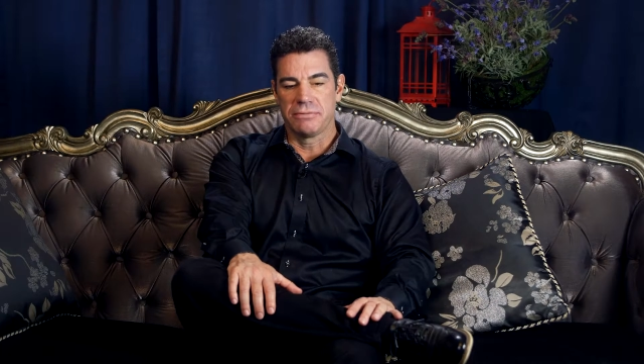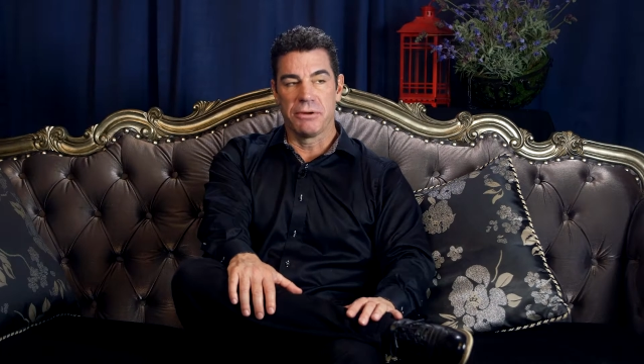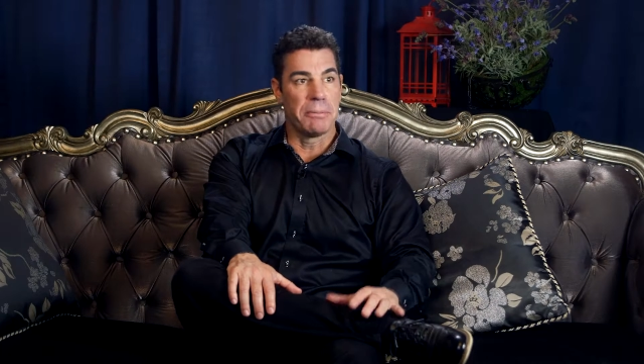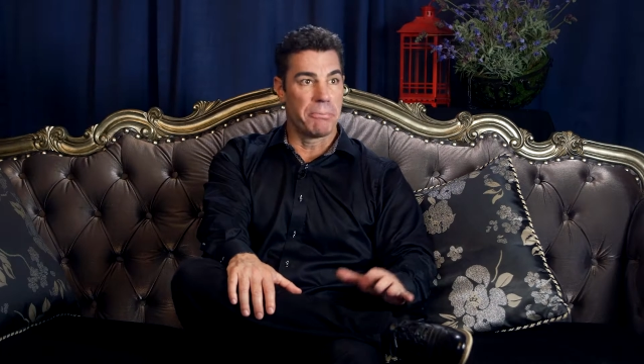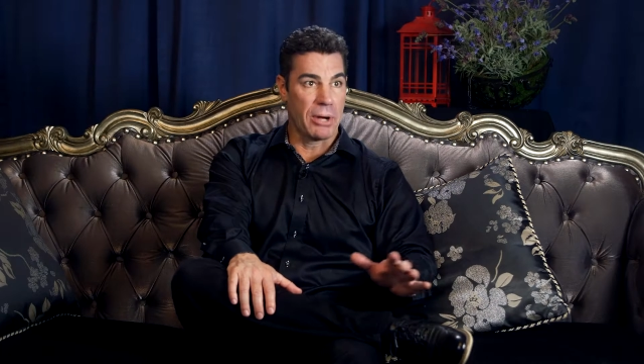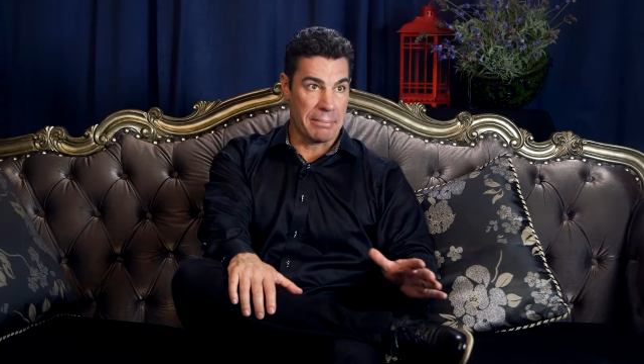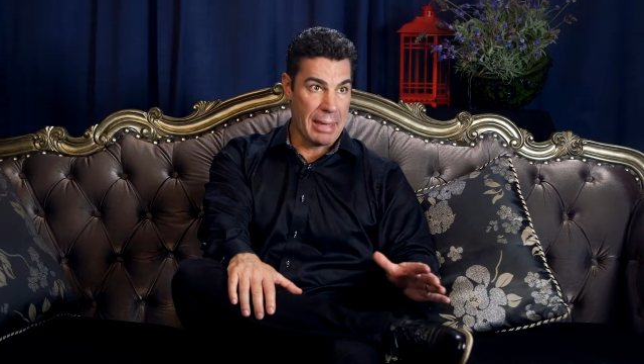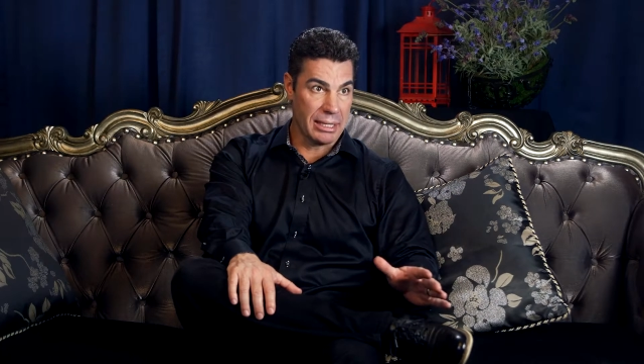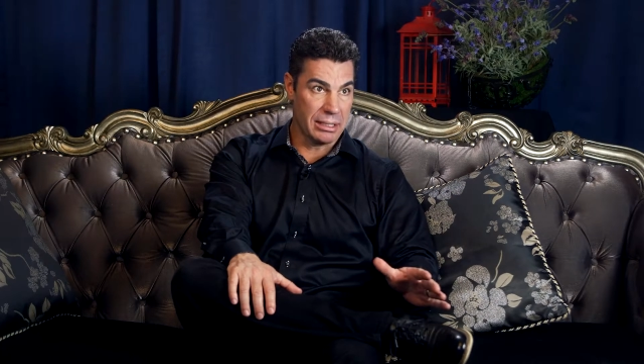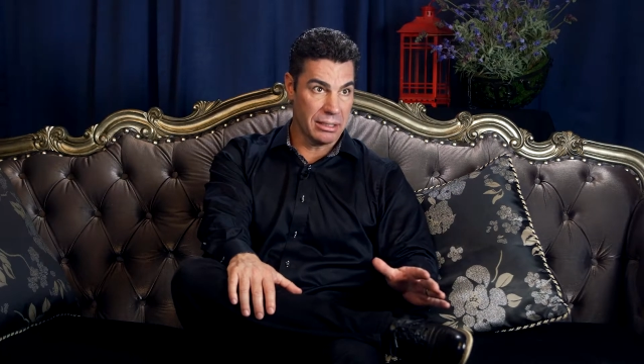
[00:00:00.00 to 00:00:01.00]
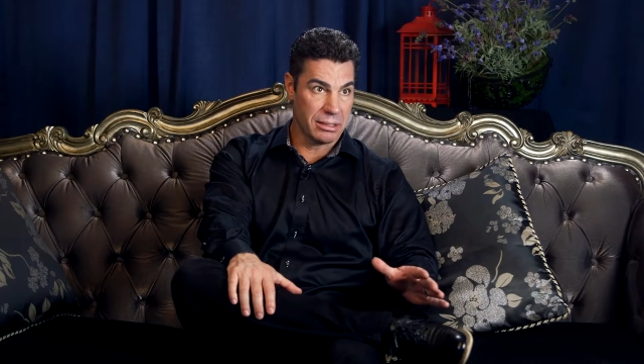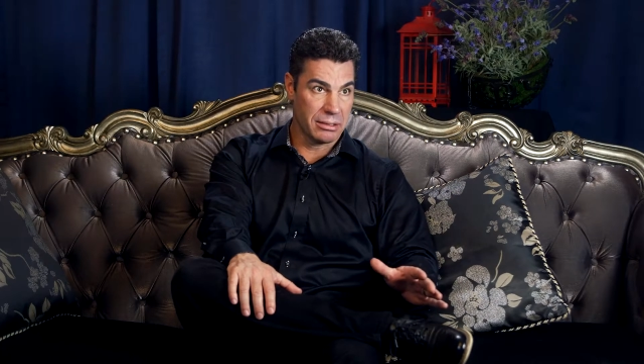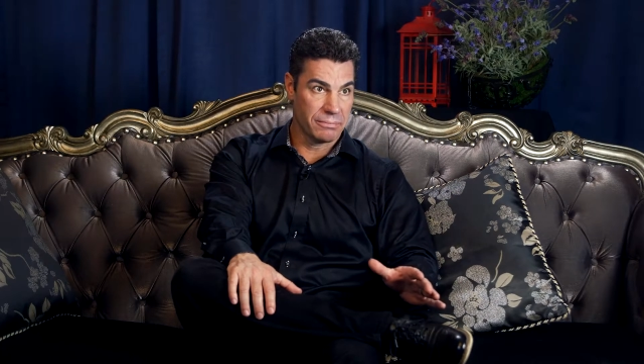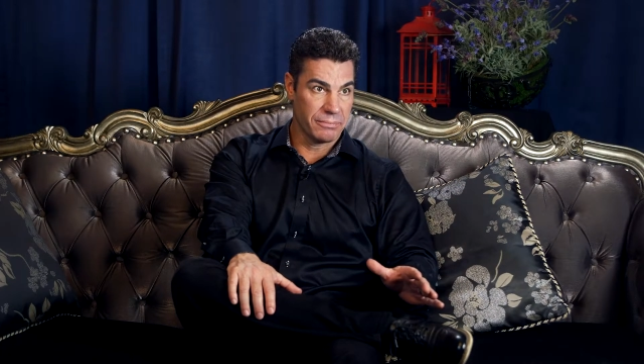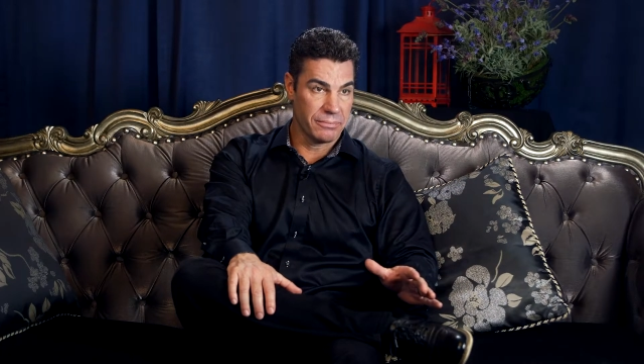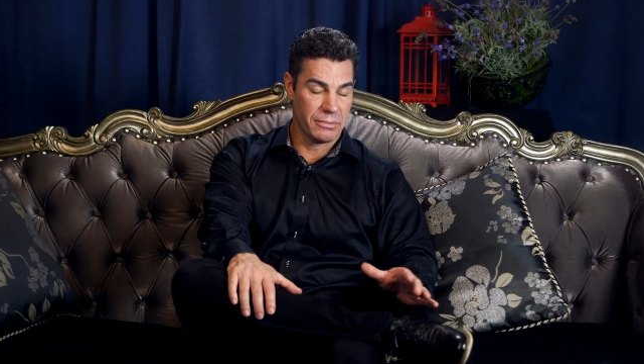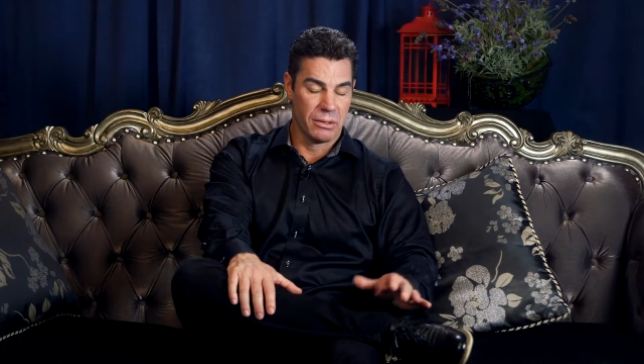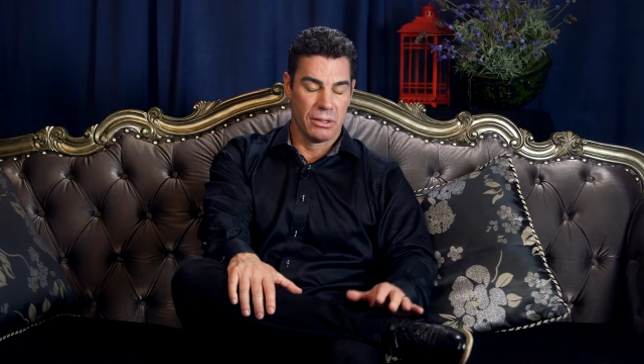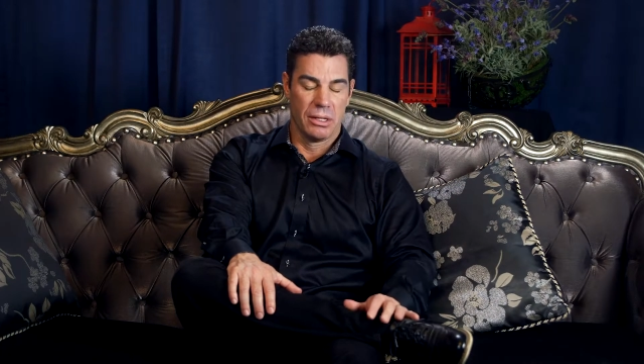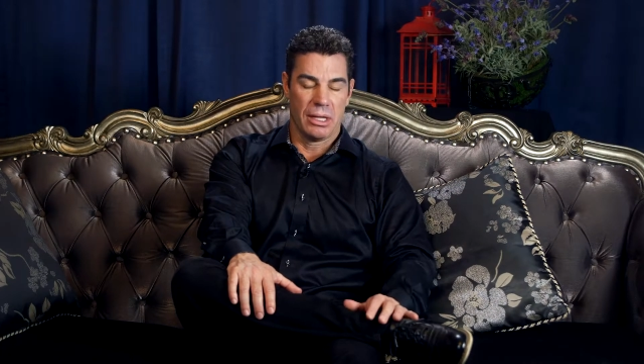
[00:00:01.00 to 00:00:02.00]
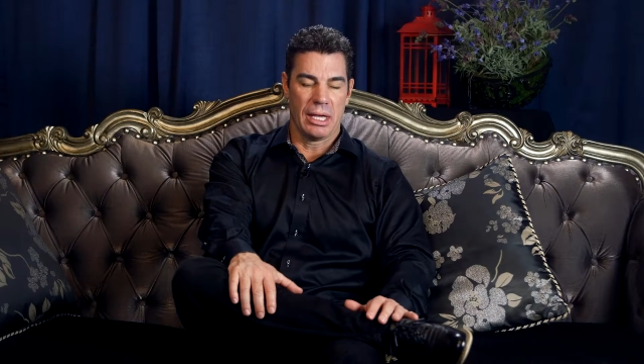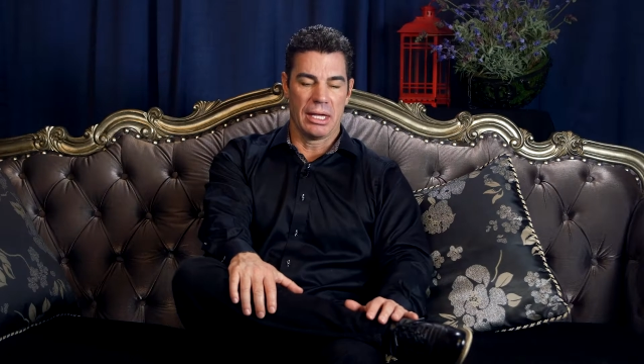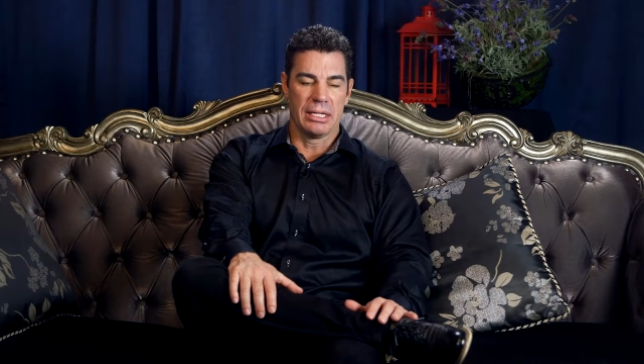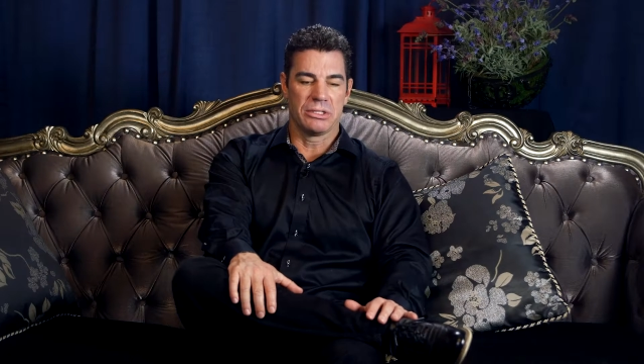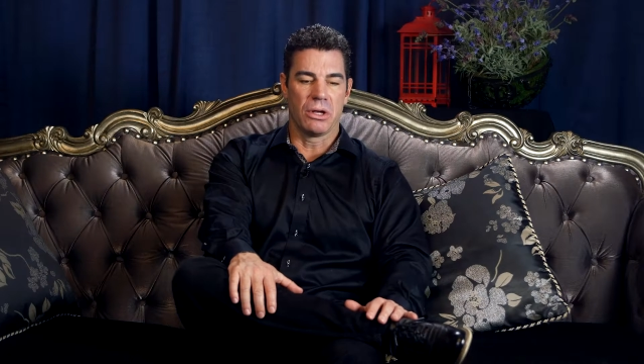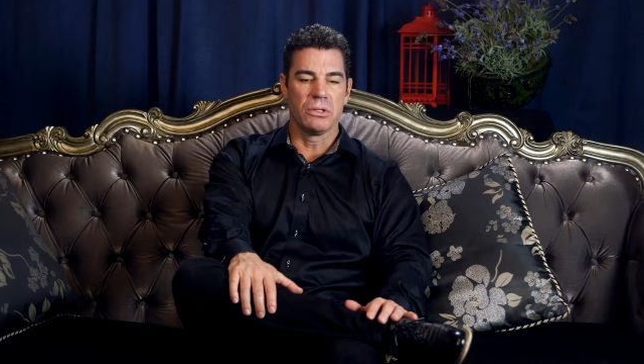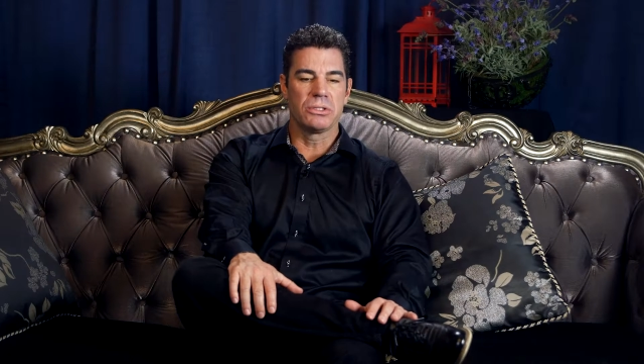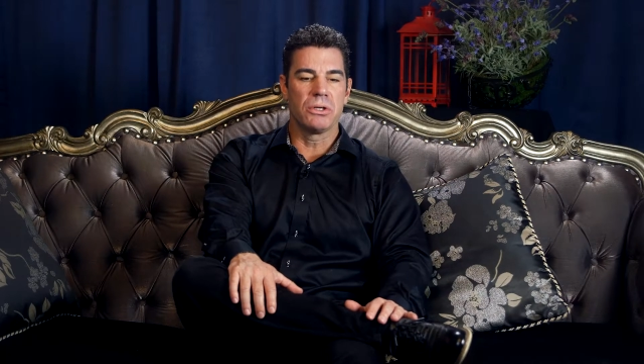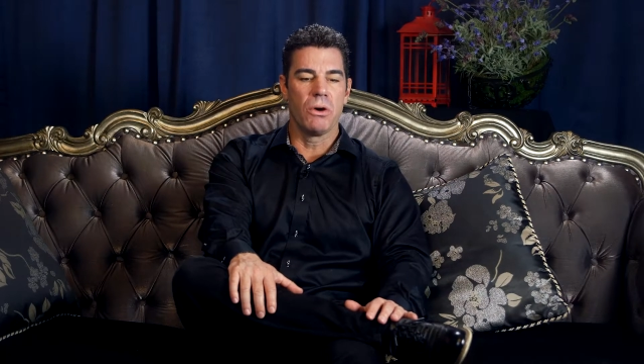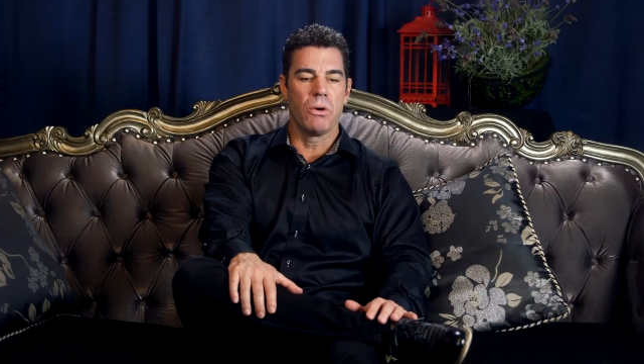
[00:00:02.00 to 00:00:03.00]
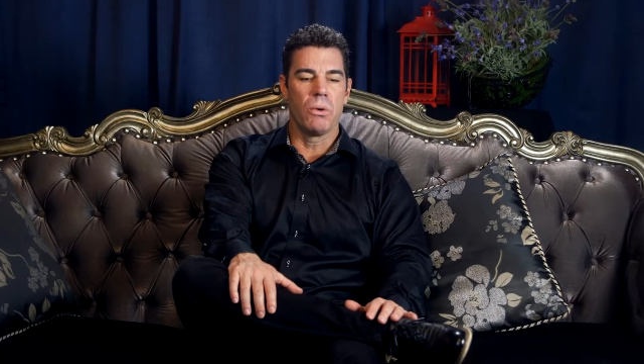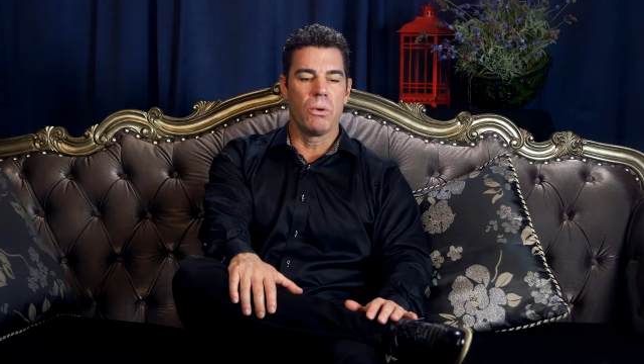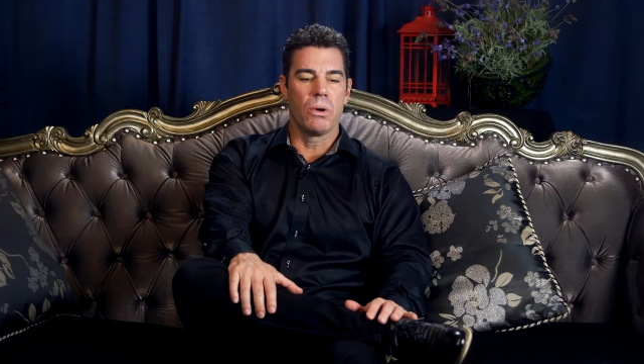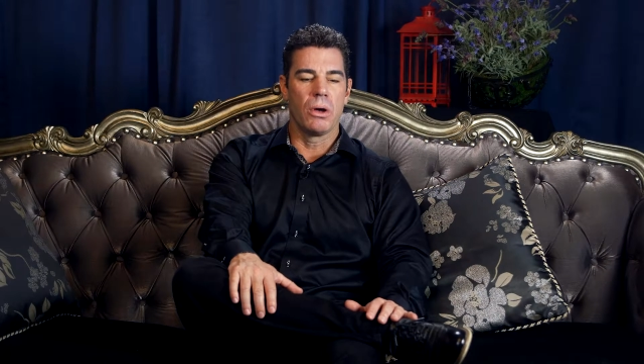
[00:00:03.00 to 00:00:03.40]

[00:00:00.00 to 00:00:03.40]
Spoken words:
very pragmatic, and it's also,